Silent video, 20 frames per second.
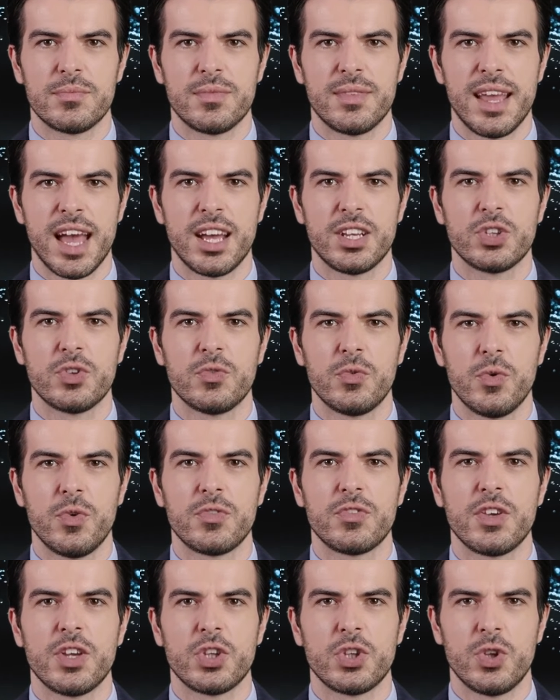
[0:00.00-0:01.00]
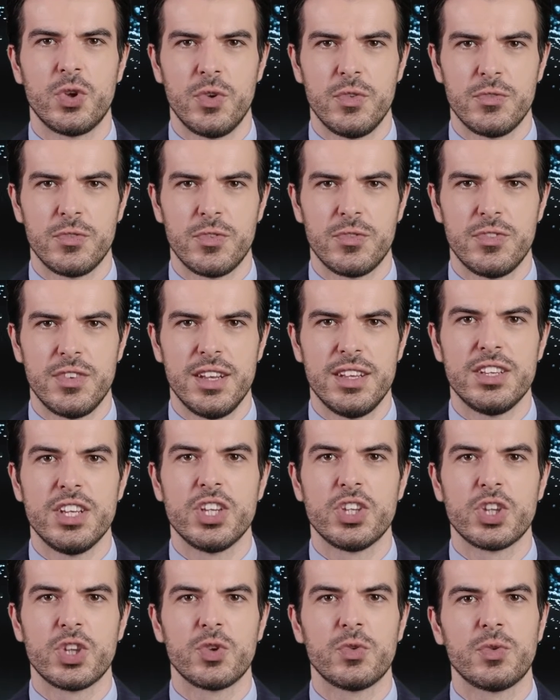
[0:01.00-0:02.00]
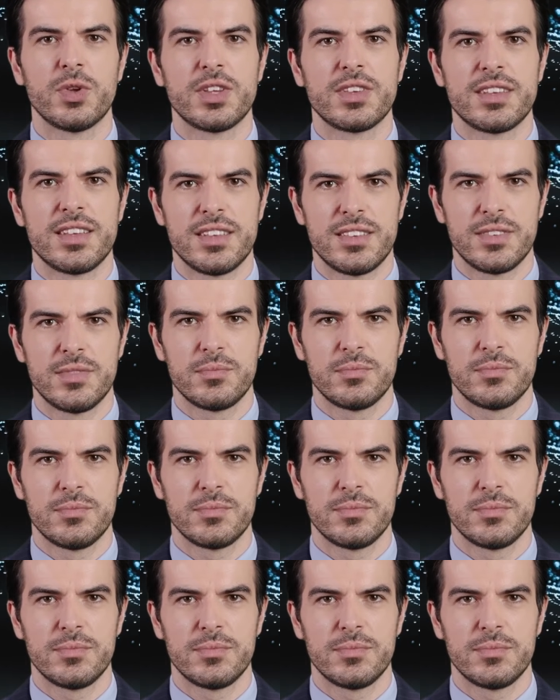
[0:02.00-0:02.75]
Match forfeiture for fictitious reasons.